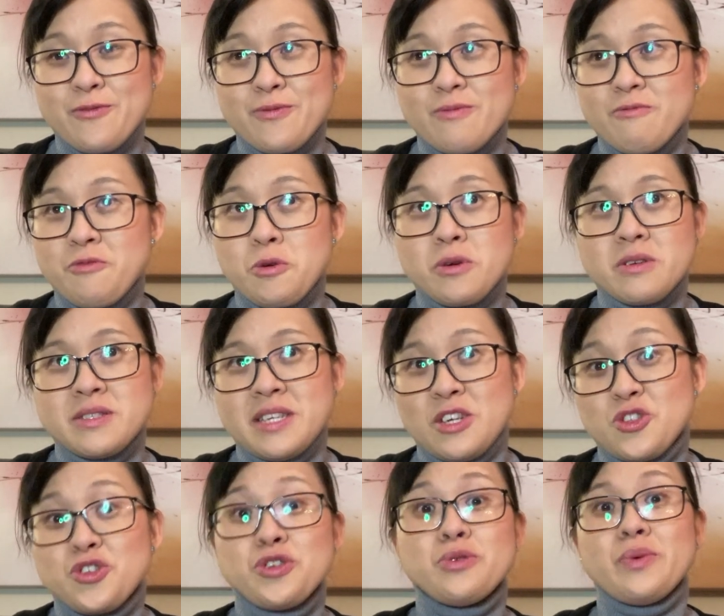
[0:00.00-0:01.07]
for say
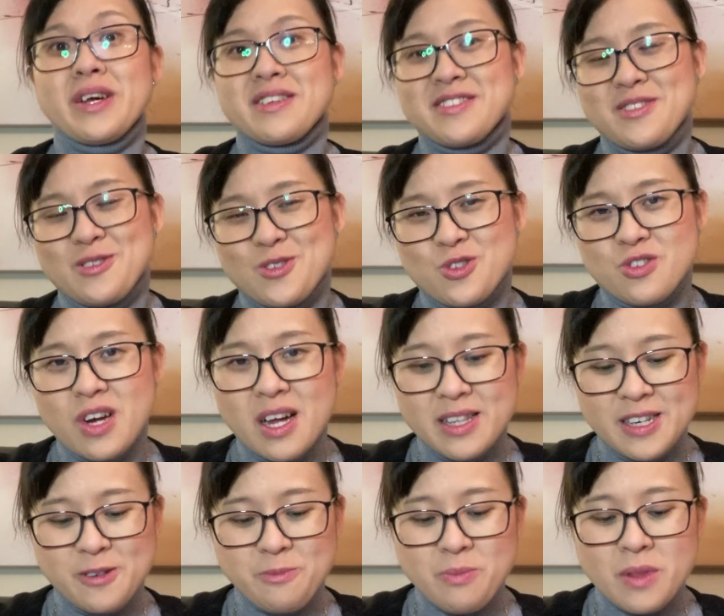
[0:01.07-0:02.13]
2 weeks in
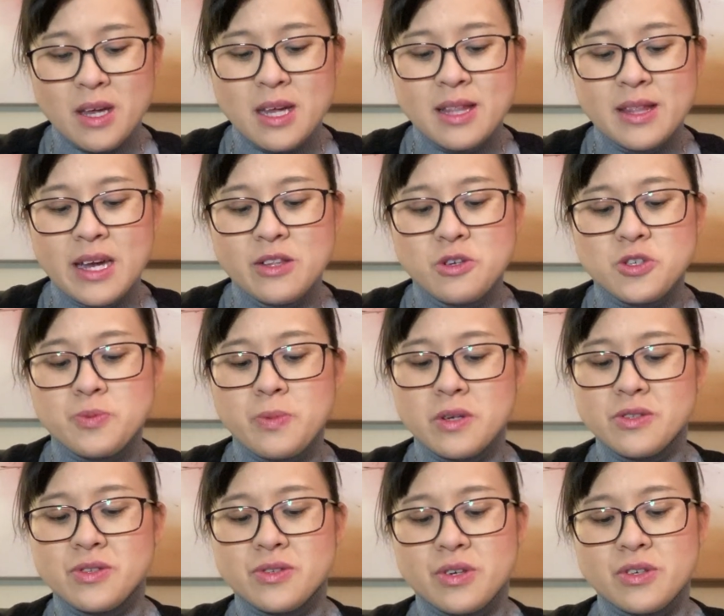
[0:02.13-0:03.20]
Australia, then your
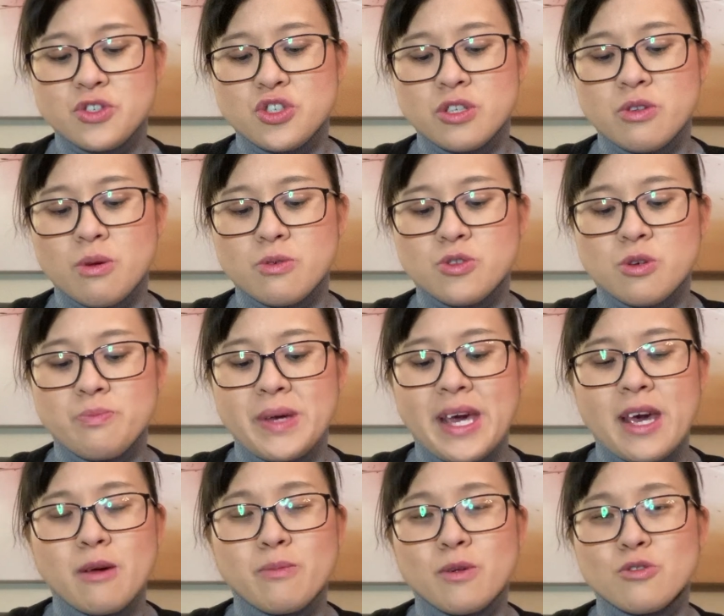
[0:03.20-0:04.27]
sponsor should also
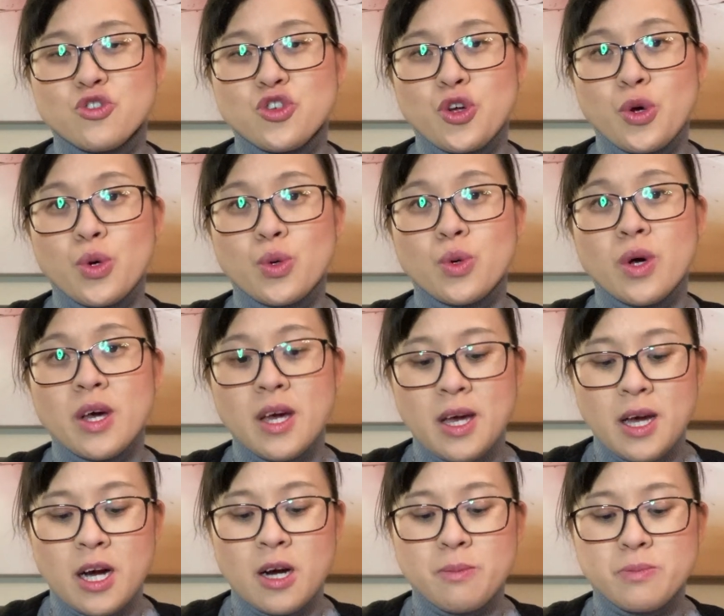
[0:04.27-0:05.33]
be able to
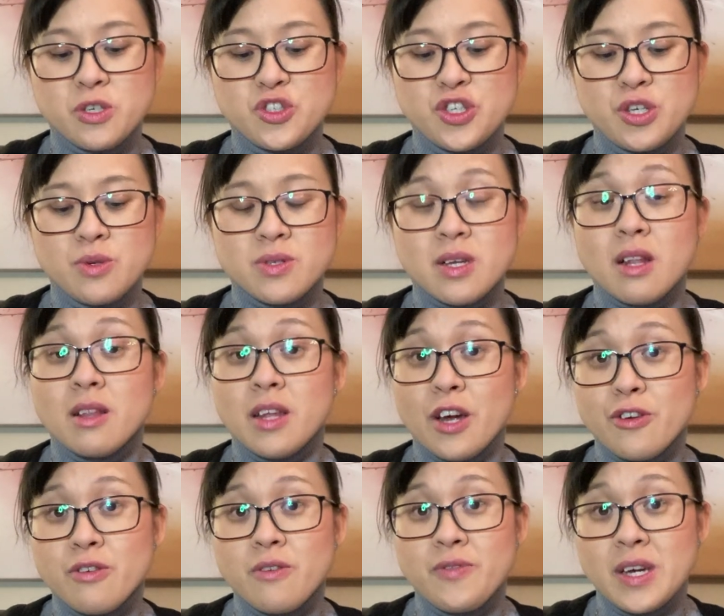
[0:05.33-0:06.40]
produce a
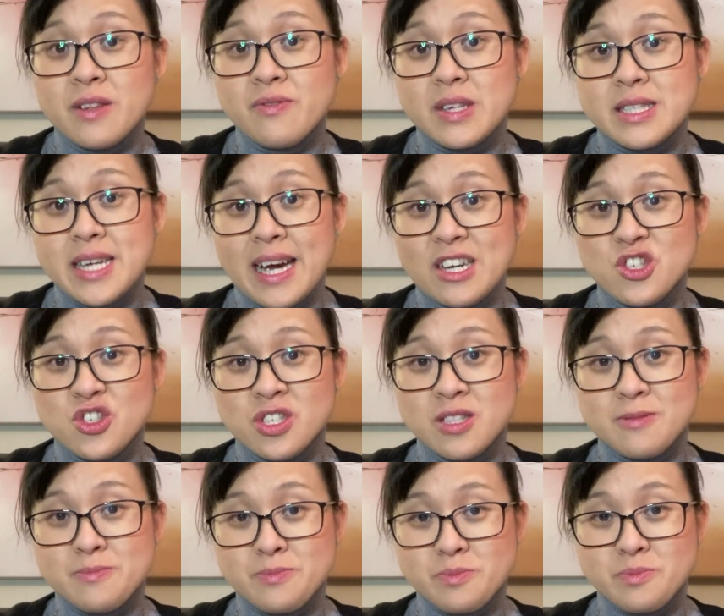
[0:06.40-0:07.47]
letter of invitation
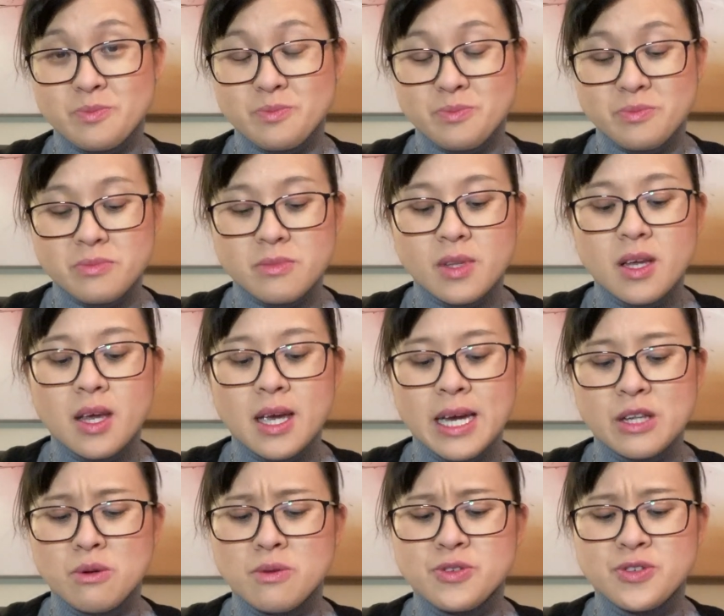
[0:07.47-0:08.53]

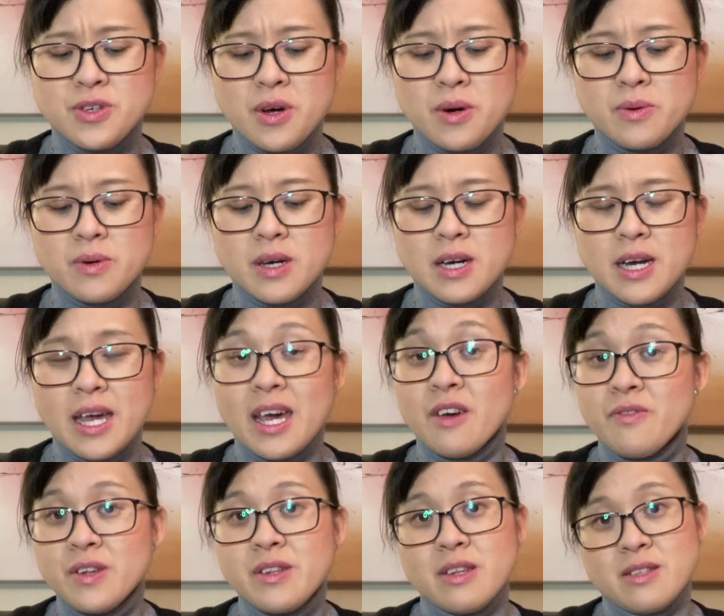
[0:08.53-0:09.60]
and also
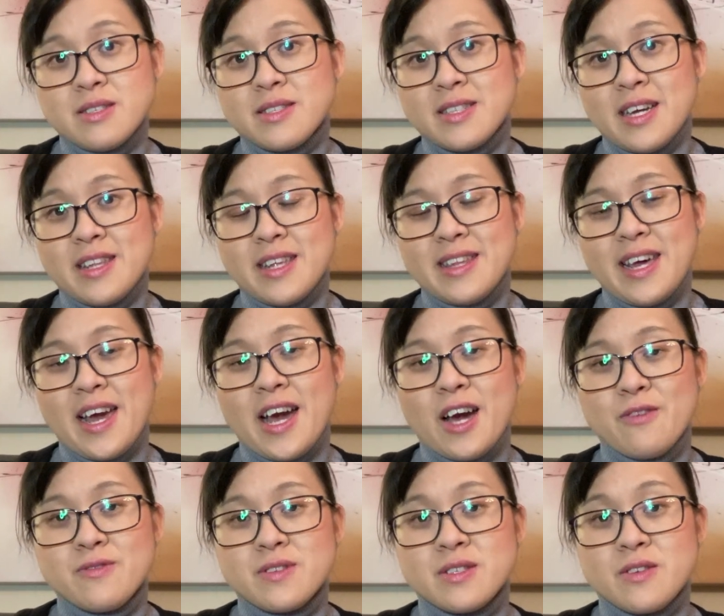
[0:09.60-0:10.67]
evidence that they
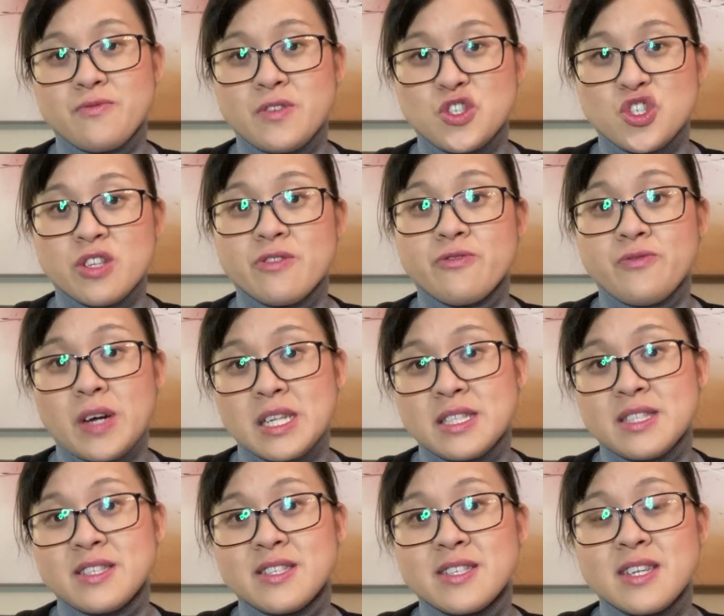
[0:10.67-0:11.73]
have sufficient
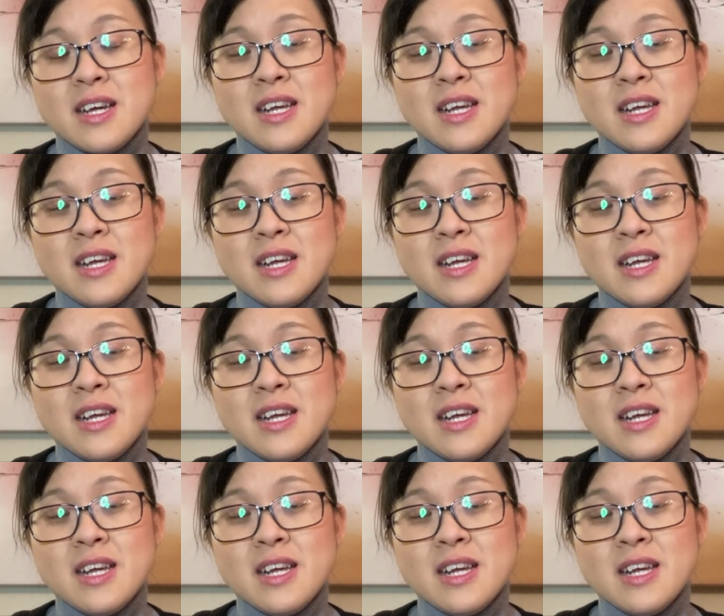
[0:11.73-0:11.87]
funds